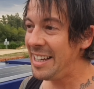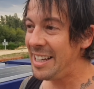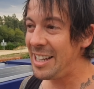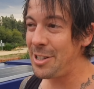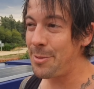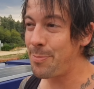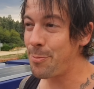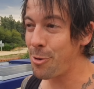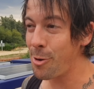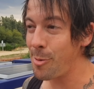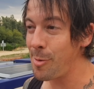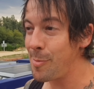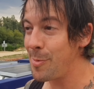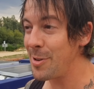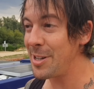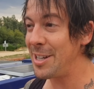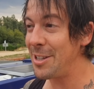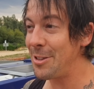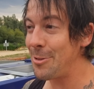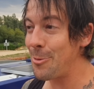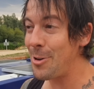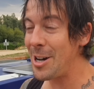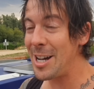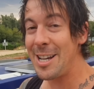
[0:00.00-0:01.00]
is probably
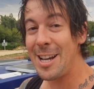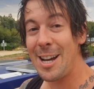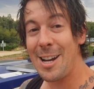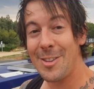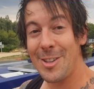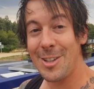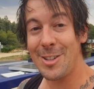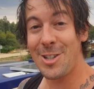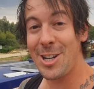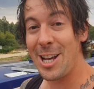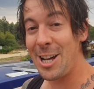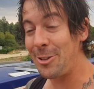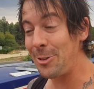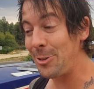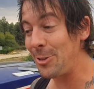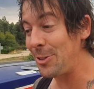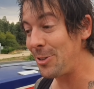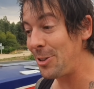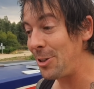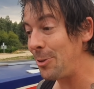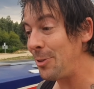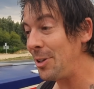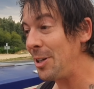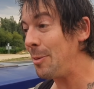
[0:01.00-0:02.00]
the way other channels
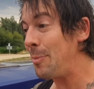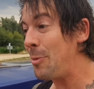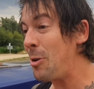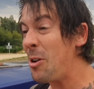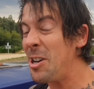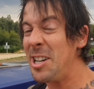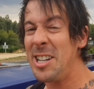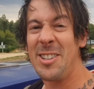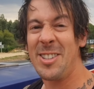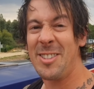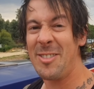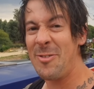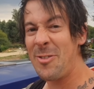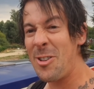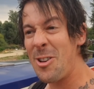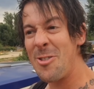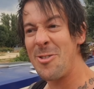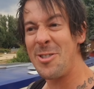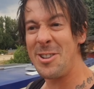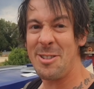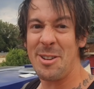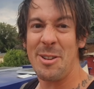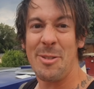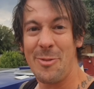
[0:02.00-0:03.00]
do it. Mine is
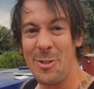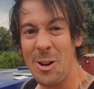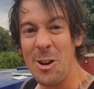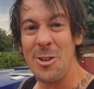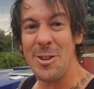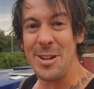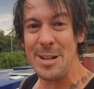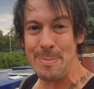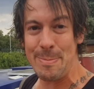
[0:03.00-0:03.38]
very, very